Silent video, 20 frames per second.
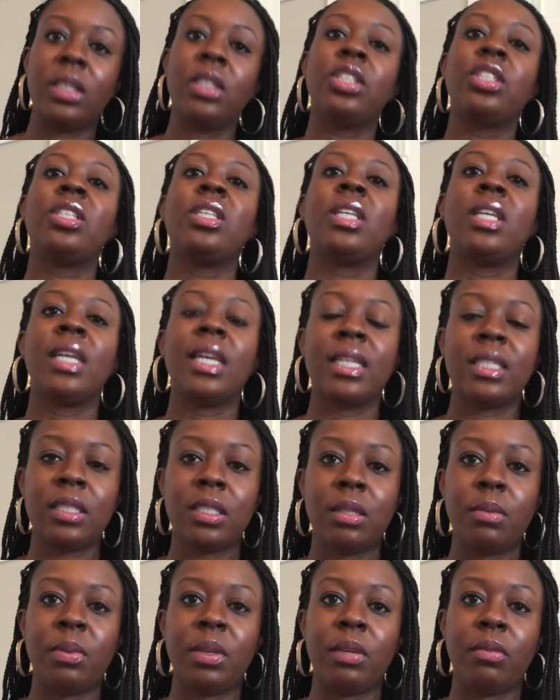And she has
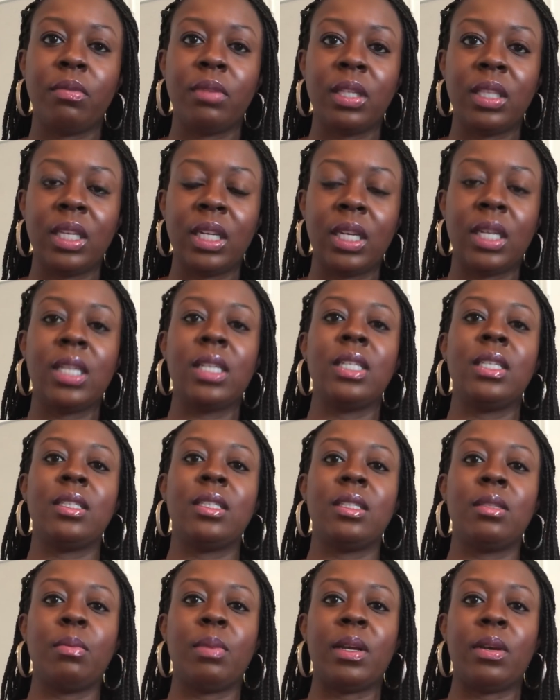to be really
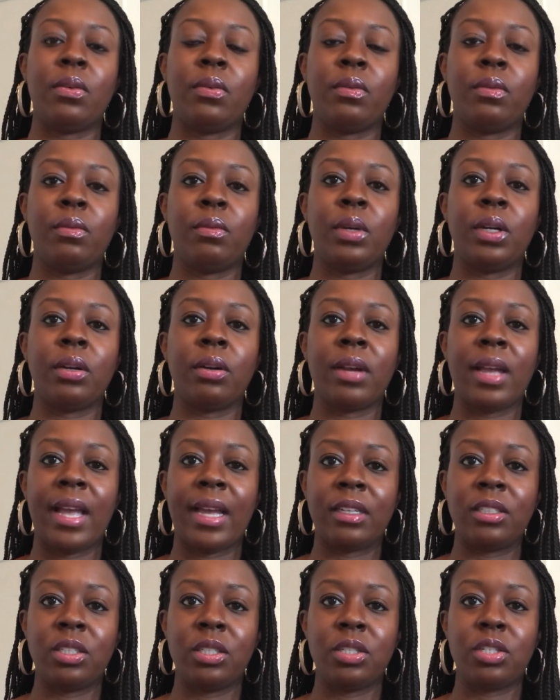honest about what her
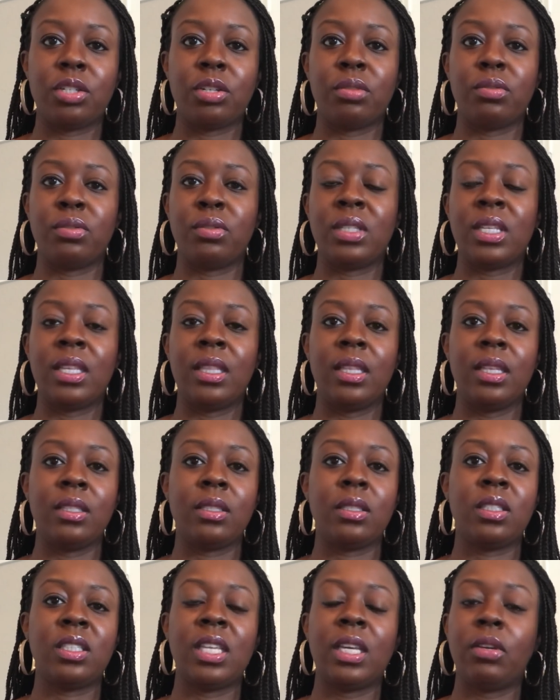action shows. And this
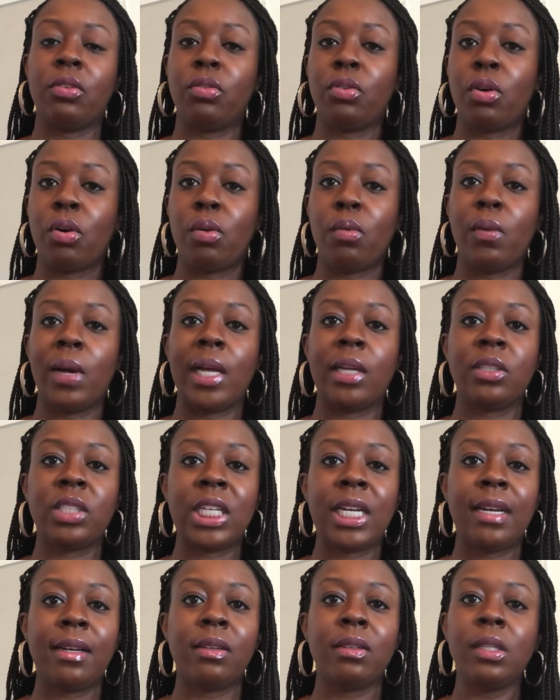single girl wild
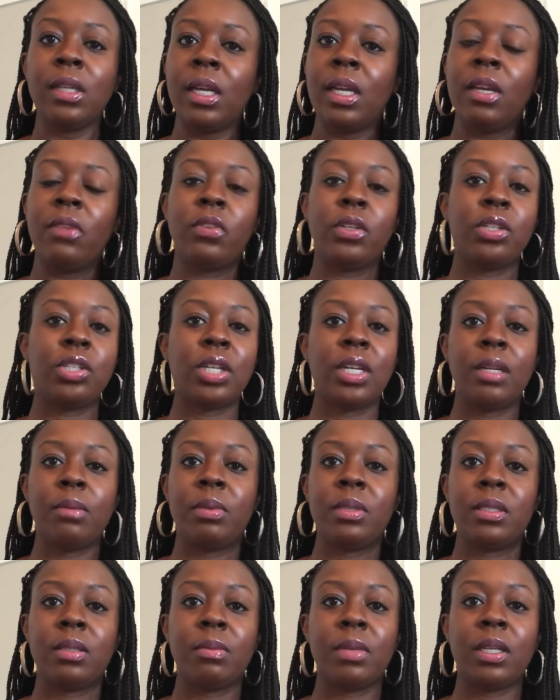child, if you're trying to
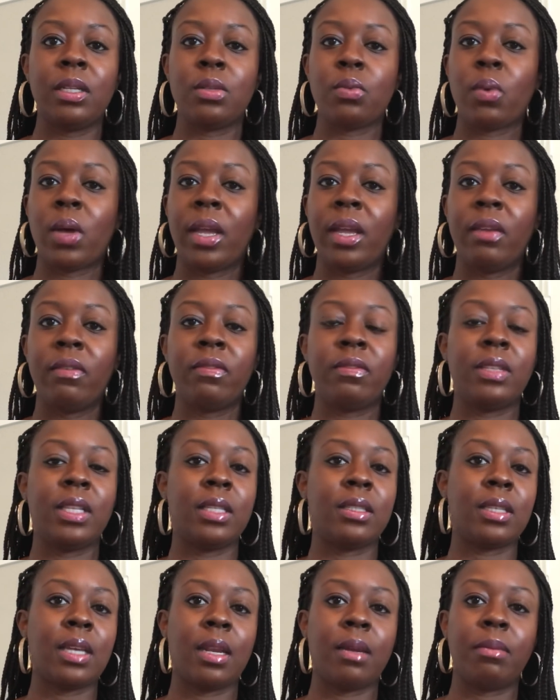be somebody's wife,
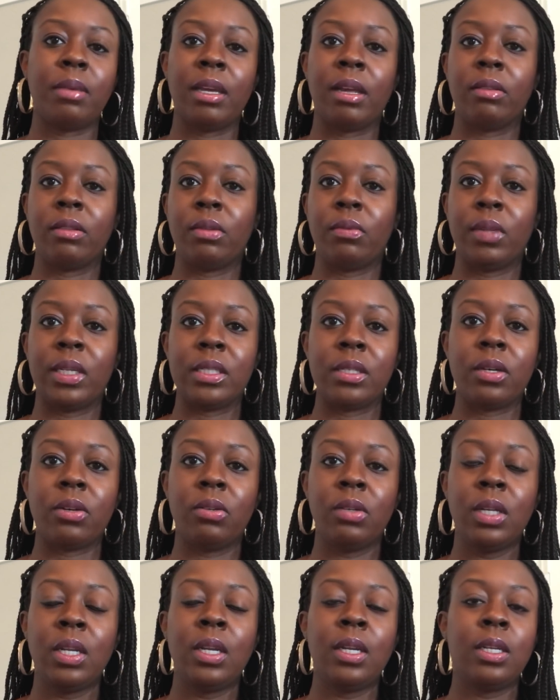that's got to be out the window.
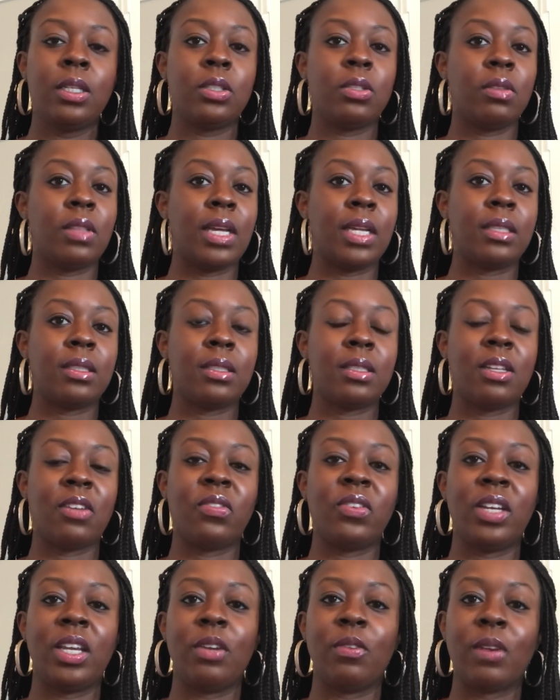So that's
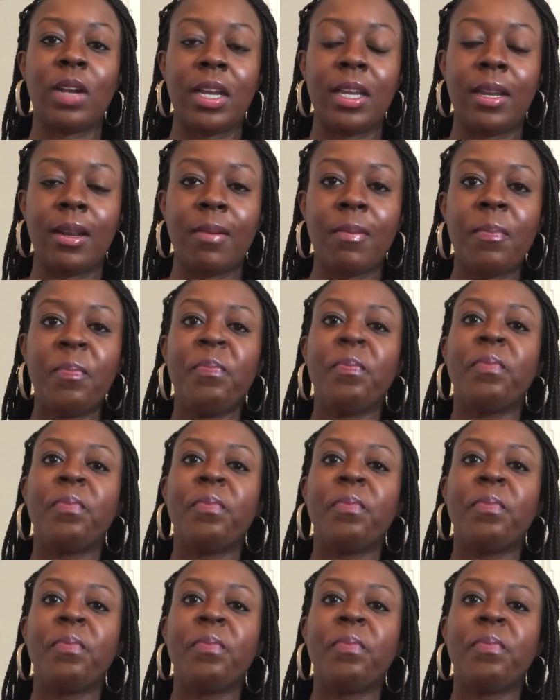Stephanie and Ryan.